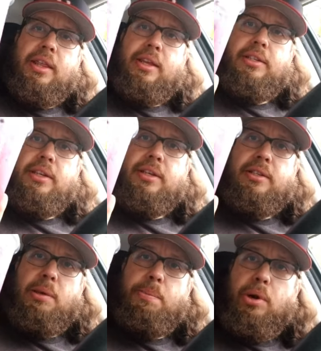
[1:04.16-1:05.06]
This is
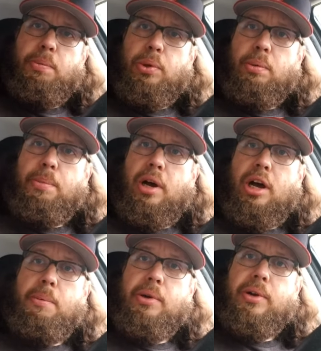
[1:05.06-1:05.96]
the purple
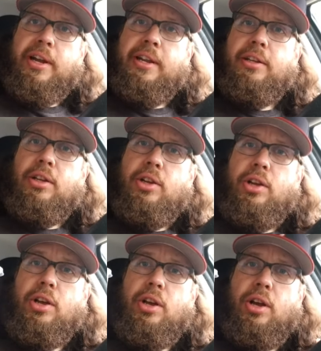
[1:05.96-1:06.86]
pomegranate
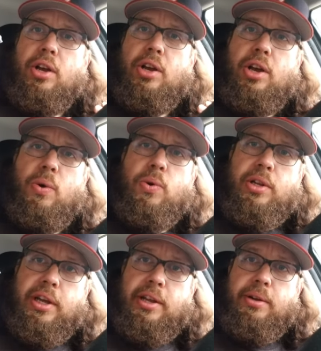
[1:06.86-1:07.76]

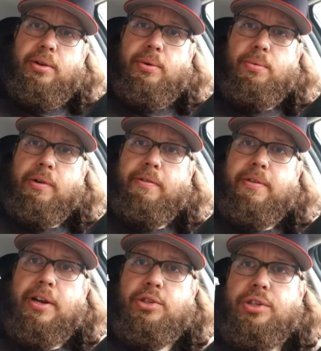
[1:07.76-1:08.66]
coconut
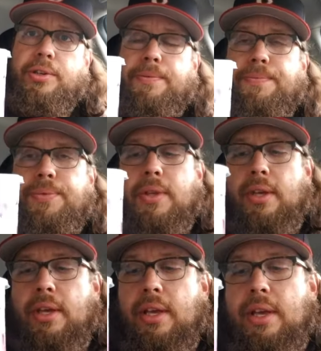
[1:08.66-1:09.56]
refresher.
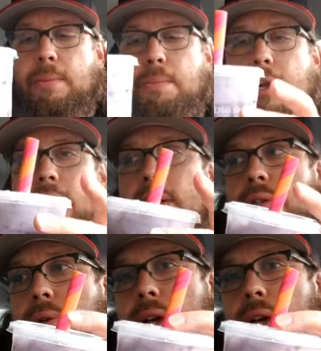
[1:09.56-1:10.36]
But I also